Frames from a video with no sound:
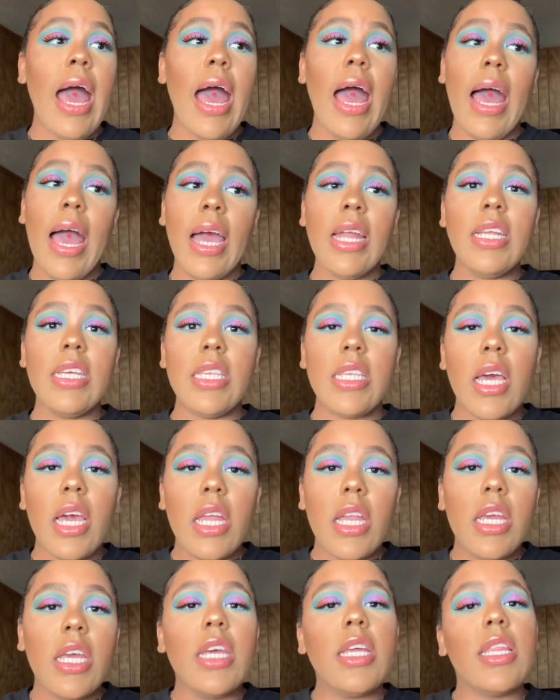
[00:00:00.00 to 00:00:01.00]
I
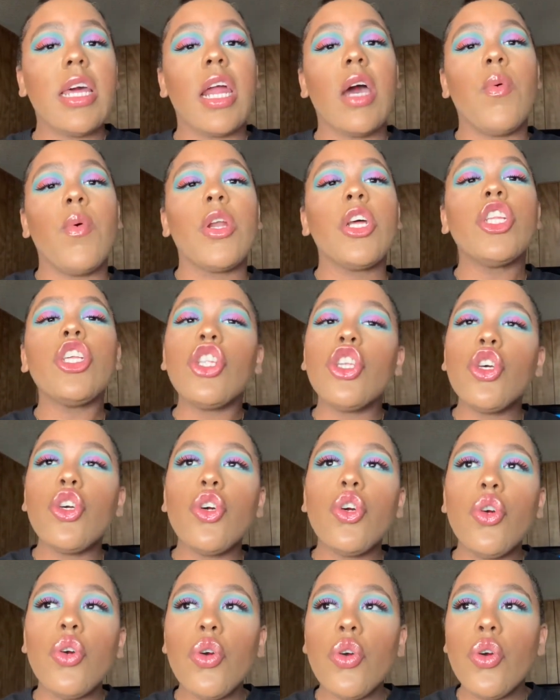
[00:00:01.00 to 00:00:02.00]
decided that I wanted to
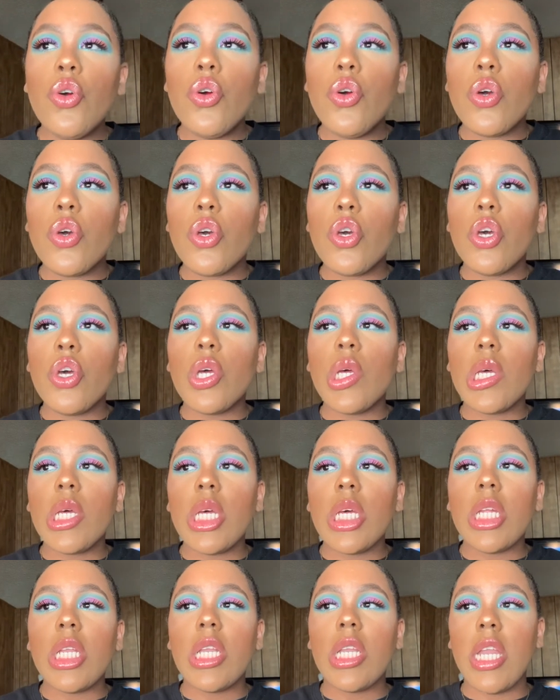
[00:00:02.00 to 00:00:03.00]
do
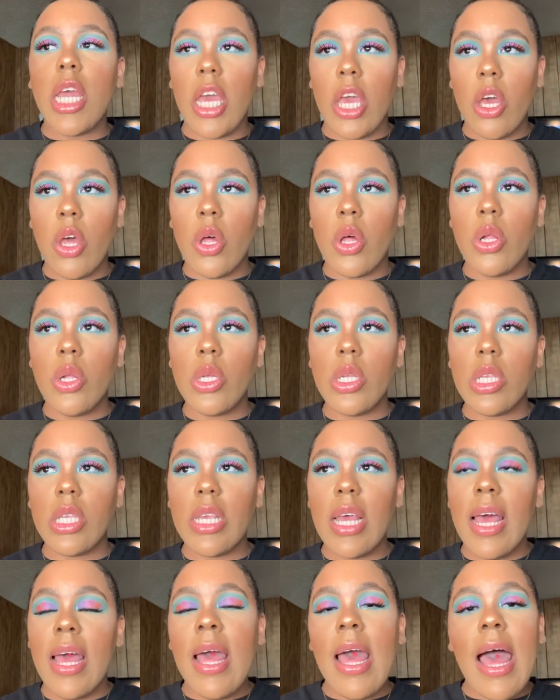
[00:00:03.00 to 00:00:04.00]
nails.
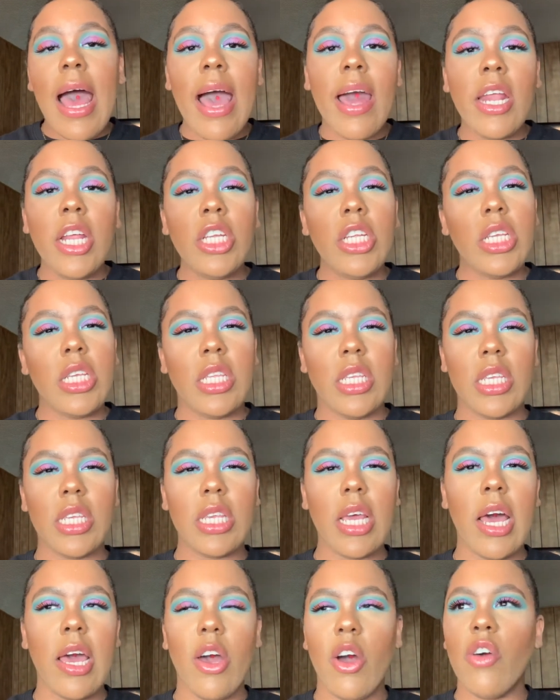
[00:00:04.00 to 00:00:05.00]
I didn't just
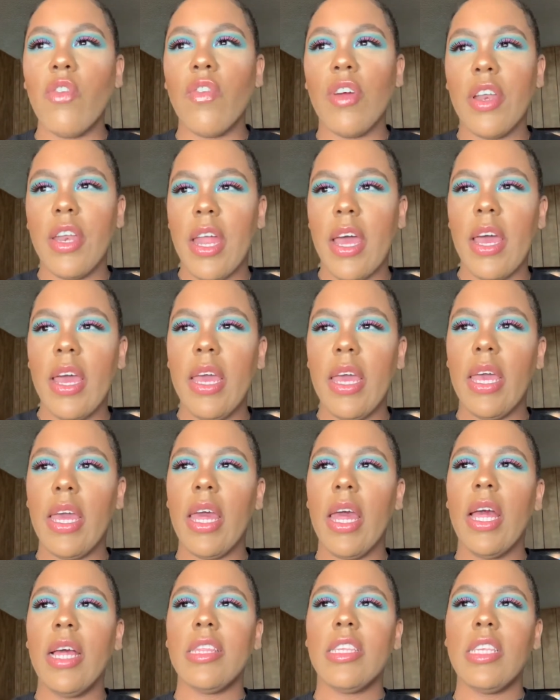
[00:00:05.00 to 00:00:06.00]
decide overnight.
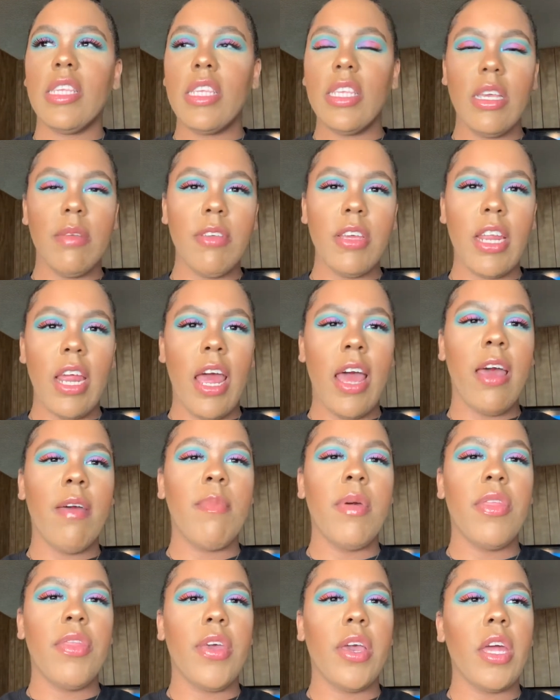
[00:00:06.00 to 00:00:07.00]
This is something that I have
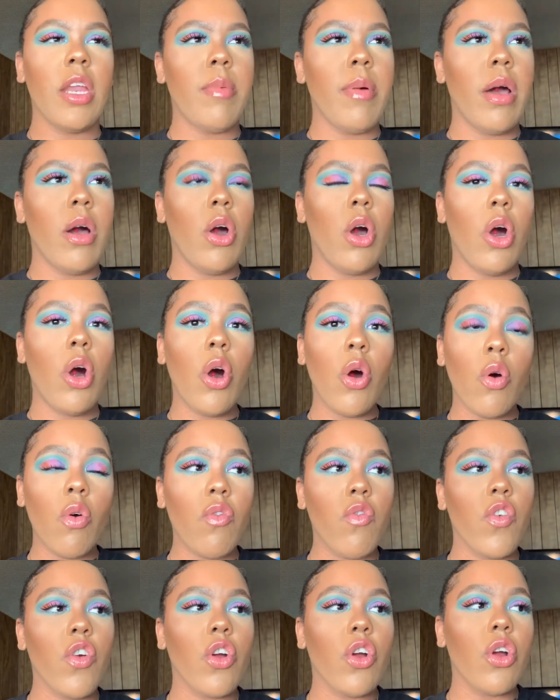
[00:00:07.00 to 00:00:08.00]
been thinking about
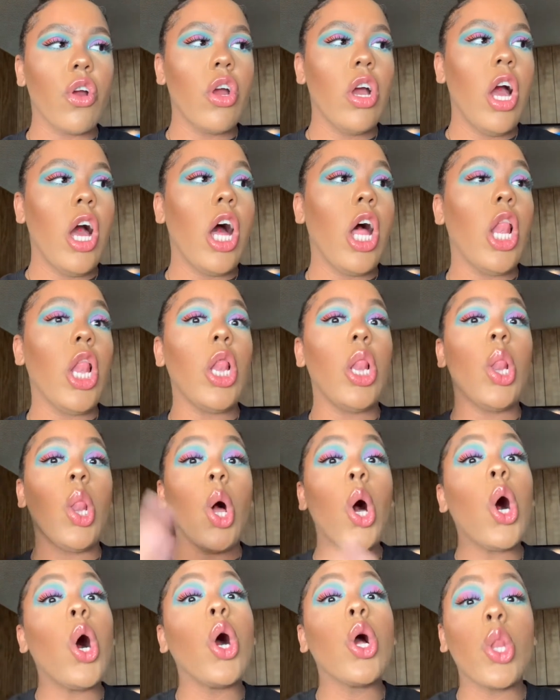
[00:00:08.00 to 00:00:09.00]
over a
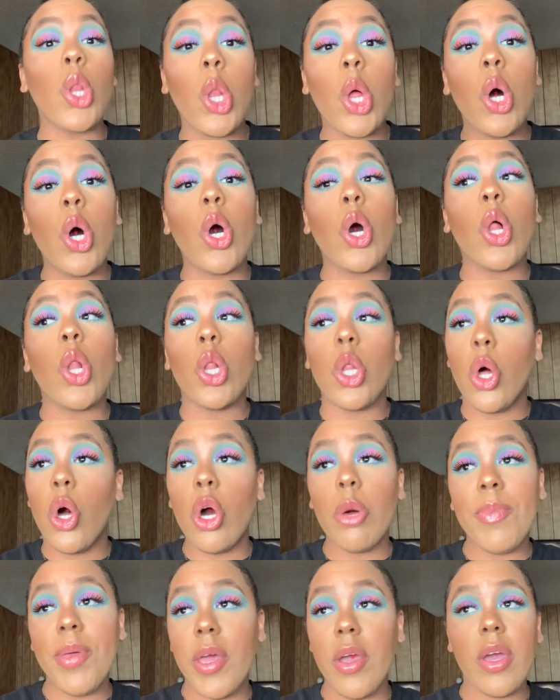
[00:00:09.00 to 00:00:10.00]
long, long,
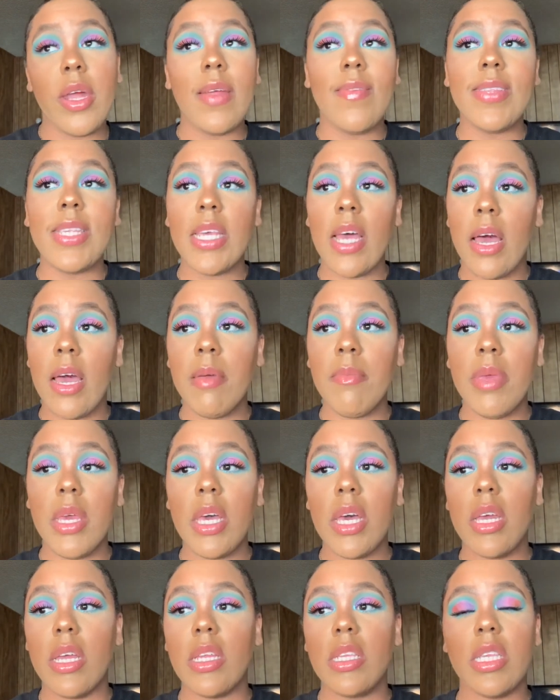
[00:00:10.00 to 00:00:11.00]
long period of time
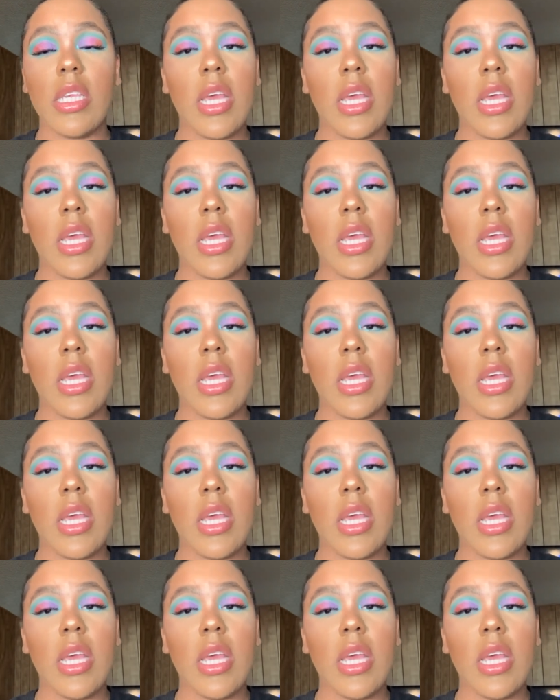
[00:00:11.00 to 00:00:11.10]
because